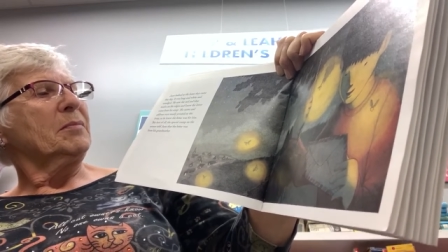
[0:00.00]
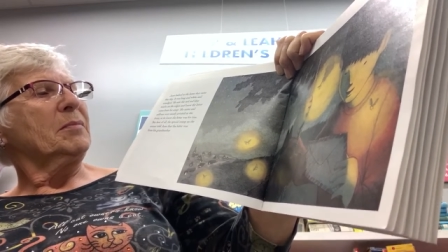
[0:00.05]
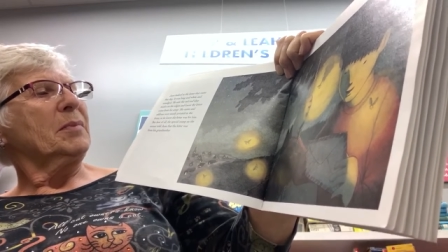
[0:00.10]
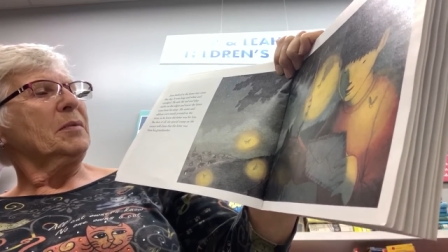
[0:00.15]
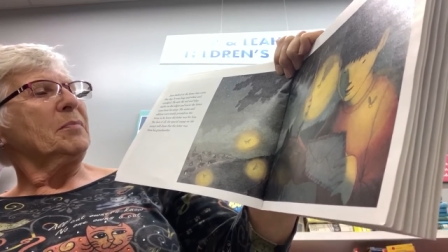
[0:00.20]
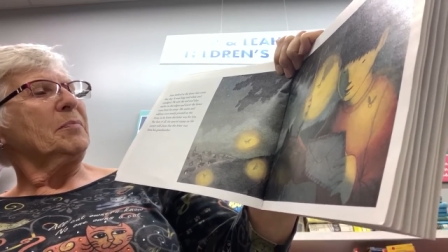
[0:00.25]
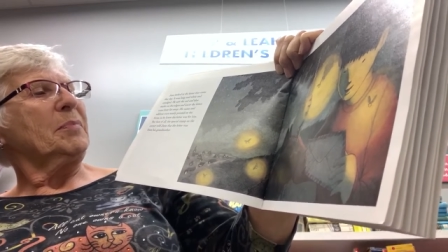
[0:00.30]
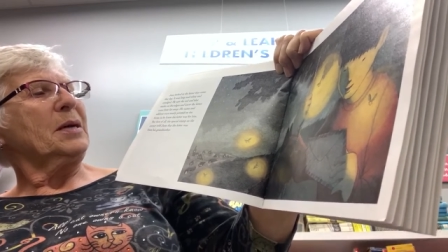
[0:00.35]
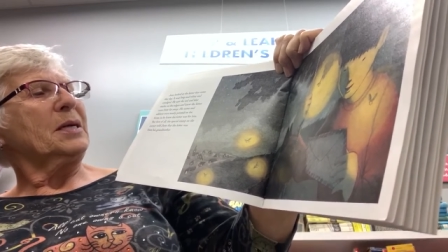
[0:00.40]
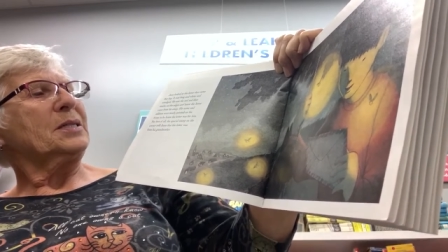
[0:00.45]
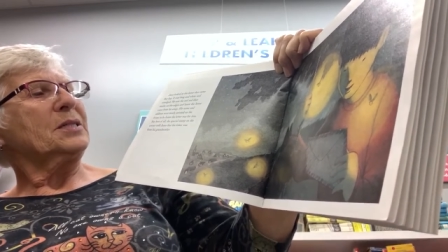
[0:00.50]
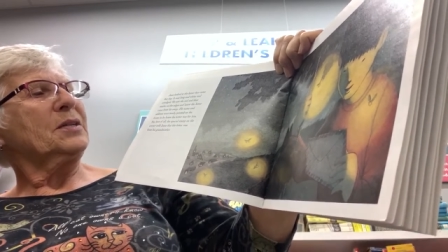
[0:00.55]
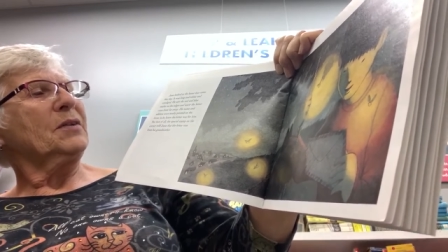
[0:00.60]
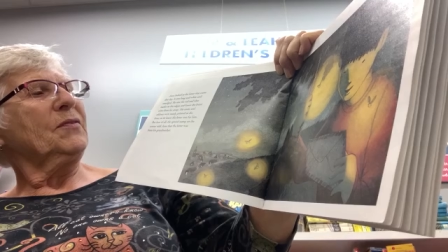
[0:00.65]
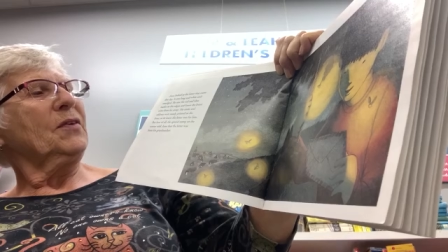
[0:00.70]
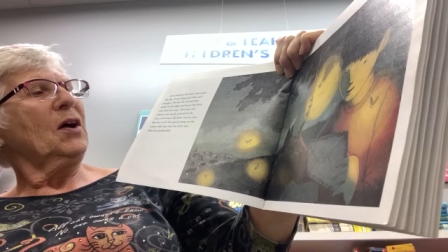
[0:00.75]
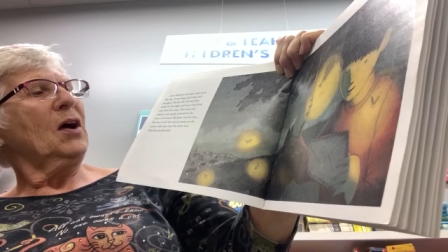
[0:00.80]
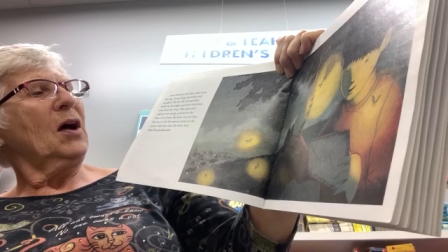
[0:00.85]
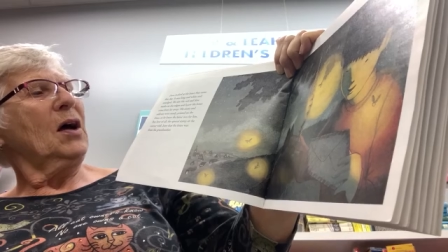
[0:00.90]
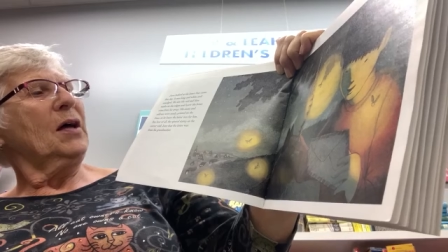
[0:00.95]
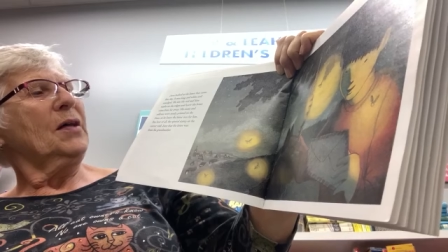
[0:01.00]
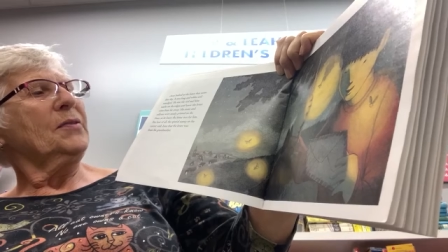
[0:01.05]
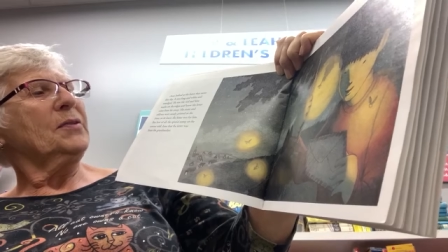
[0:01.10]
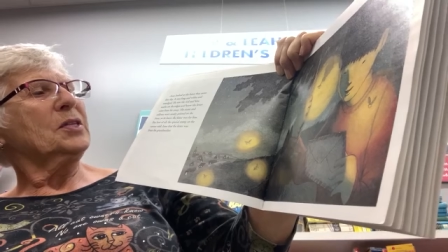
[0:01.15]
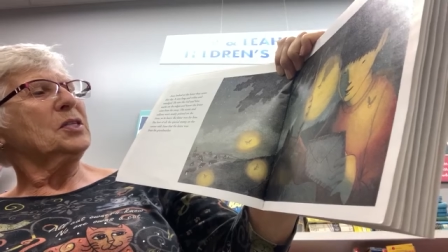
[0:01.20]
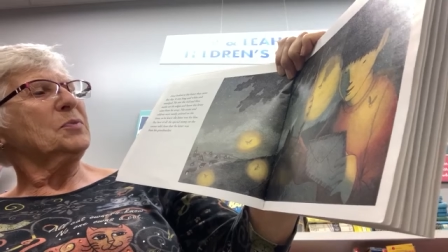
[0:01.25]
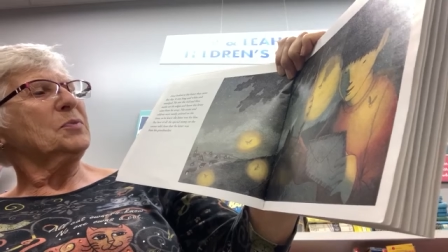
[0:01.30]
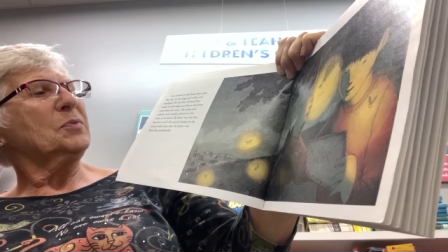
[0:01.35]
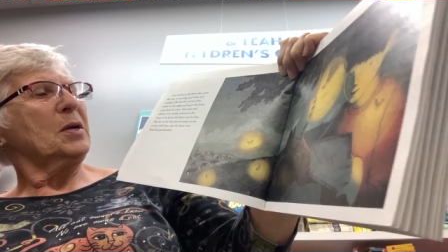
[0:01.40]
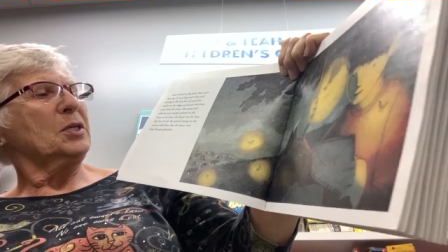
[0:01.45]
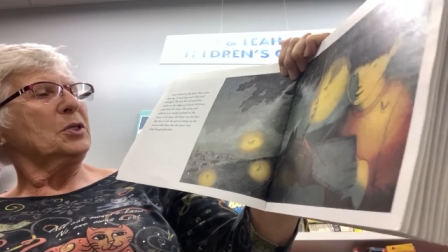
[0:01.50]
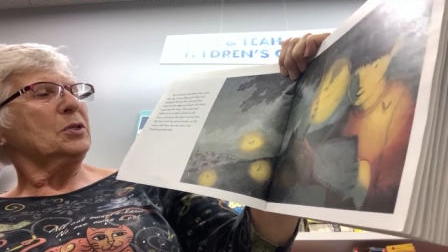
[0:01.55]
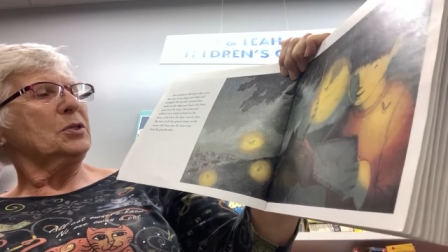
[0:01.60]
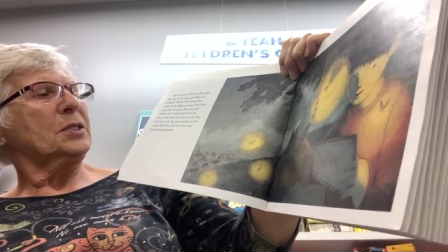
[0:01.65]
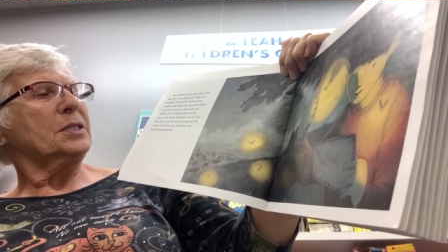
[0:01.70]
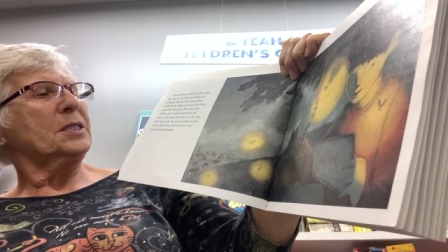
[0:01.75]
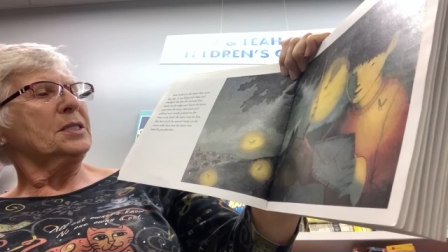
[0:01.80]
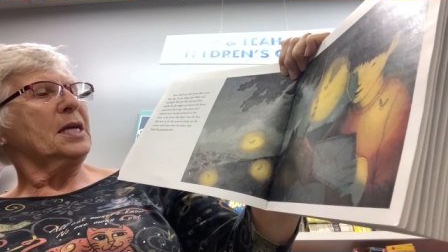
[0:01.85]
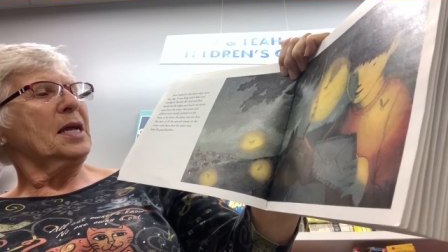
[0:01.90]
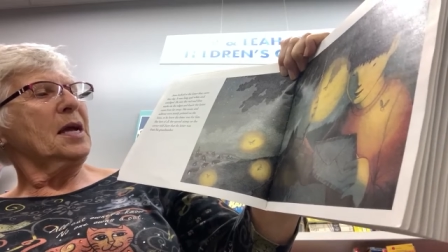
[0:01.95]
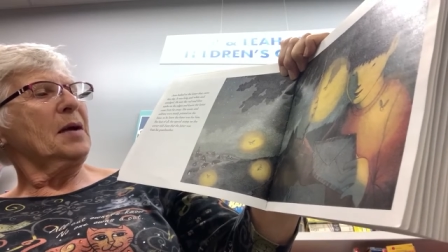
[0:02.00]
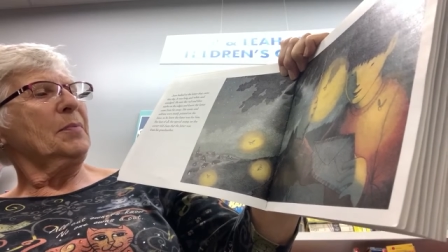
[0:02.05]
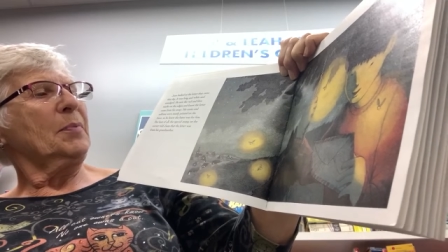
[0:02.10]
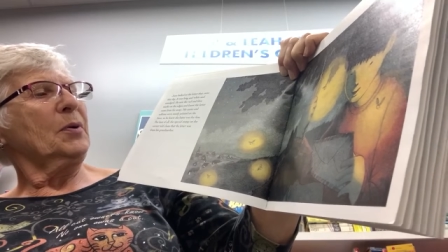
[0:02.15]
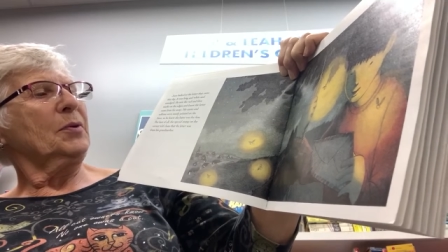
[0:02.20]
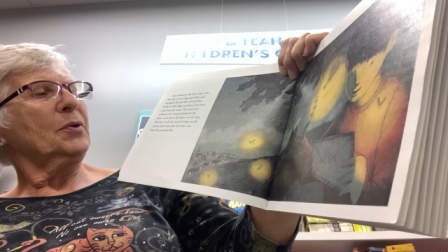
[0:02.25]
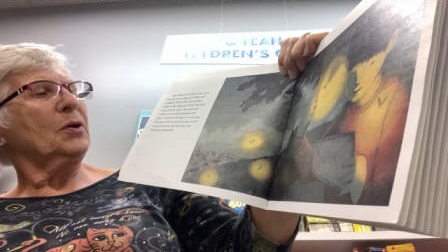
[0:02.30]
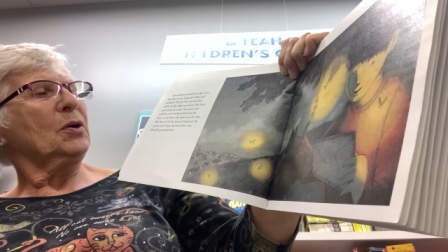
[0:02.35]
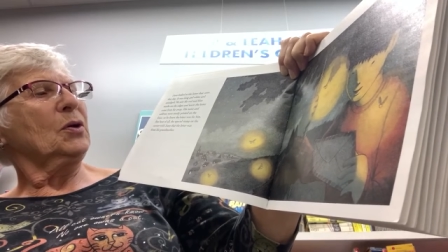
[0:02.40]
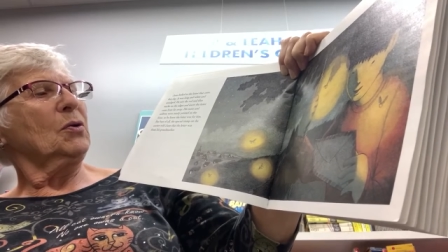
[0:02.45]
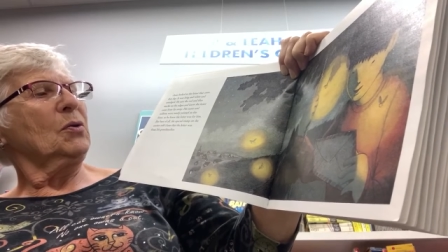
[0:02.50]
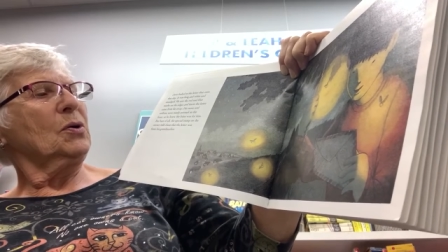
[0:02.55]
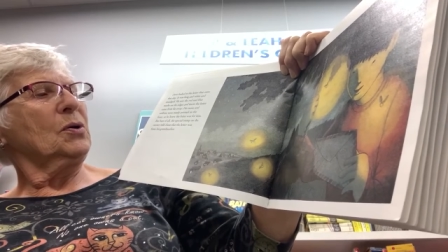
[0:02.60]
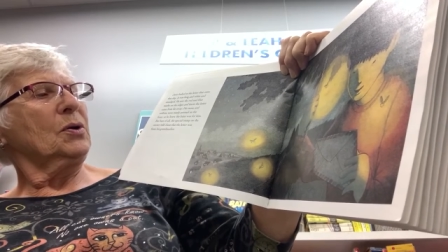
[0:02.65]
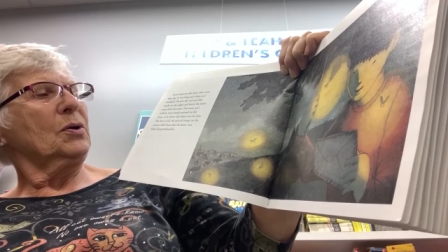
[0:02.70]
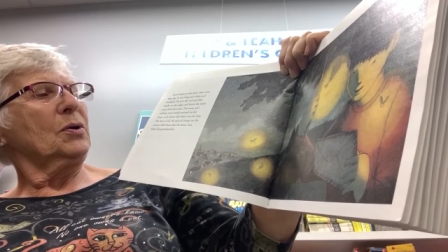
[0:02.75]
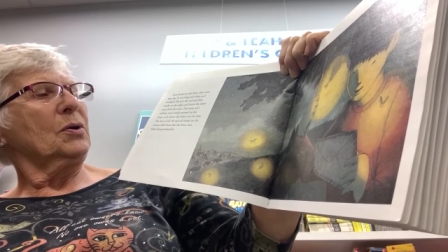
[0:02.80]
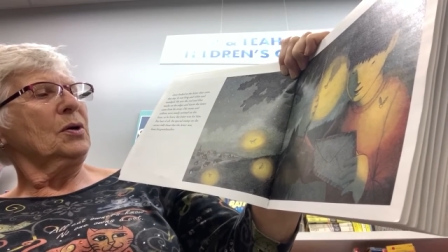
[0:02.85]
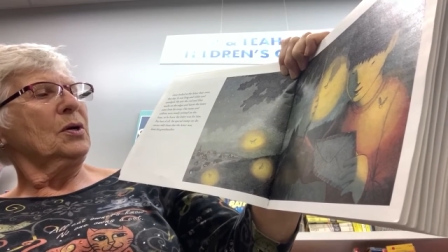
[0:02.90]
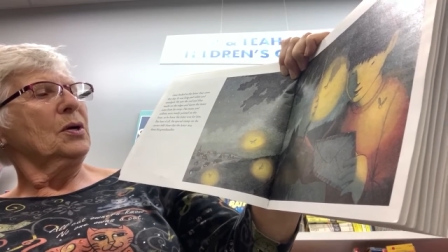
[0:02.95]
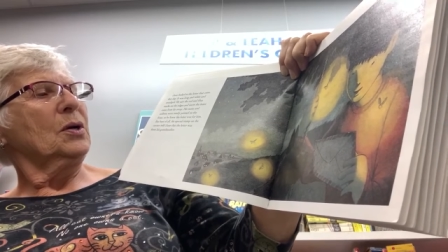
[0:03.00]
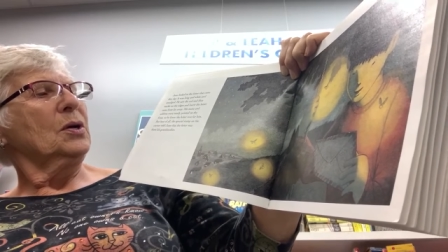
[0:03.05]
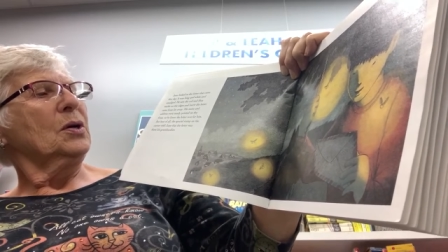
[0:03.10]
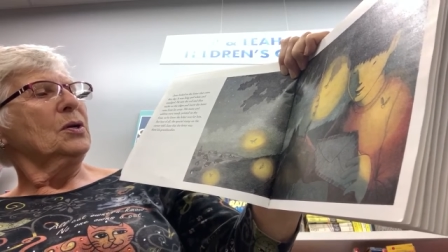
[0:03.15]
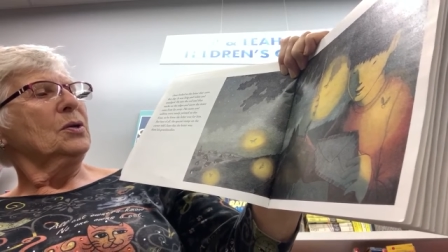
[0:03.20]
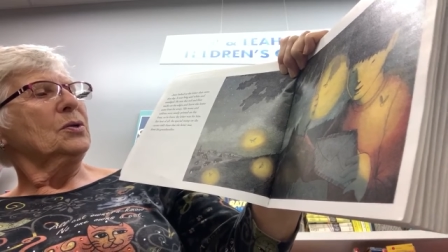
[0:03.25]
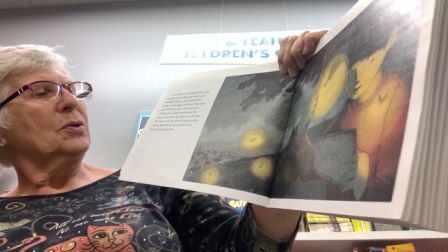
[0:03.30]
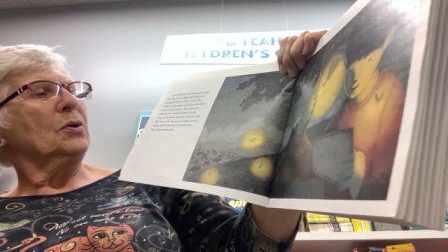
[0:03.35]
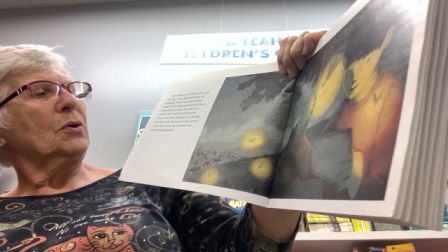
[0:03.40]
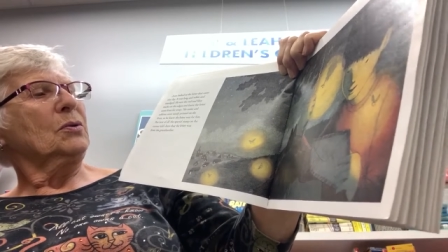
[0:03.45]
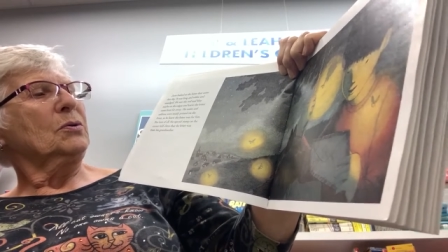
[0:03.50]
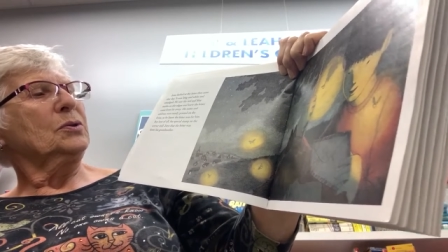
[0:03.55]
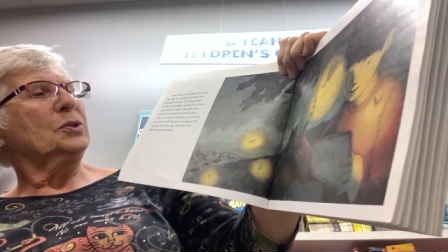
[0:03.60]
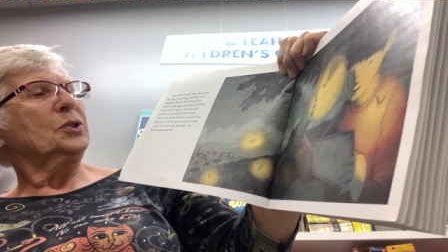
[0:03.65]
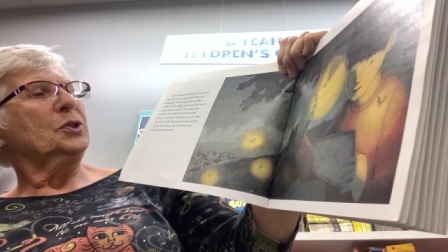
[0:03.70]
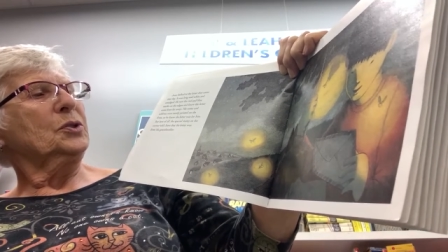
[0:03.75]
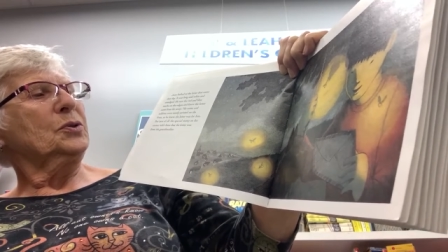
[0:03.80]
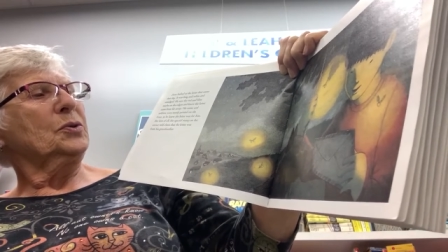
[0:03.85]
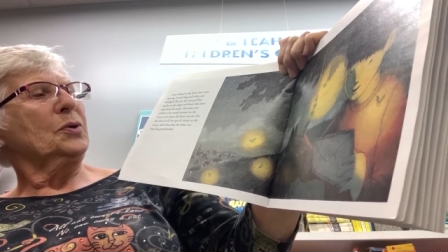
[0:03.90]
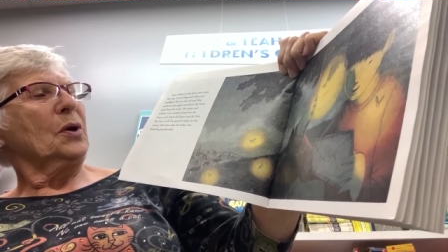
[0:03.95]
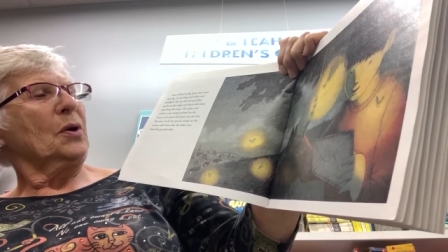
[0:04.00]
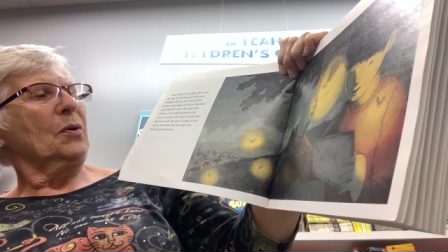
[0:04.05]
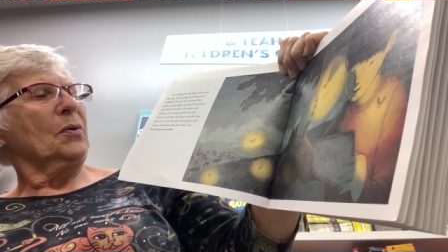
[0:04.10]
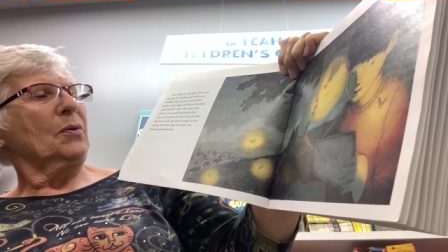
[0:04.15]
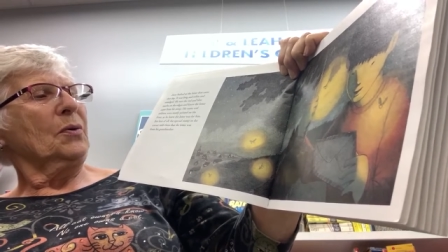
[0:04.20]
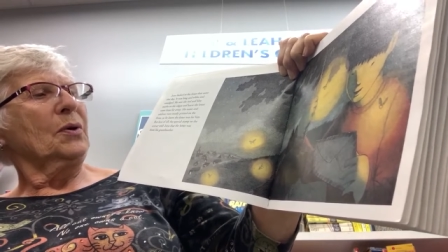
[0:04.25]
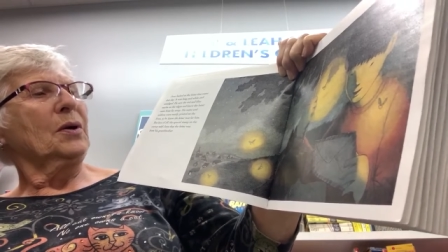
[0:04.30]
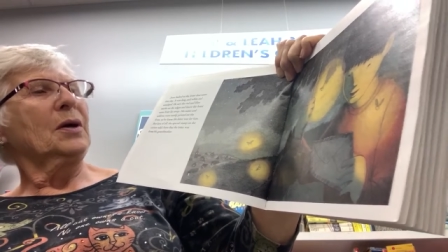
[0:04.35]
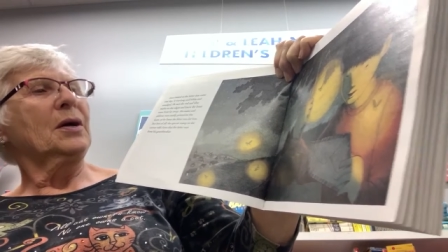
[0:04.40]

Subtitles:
But best of all, the special stamp on the corner told Juno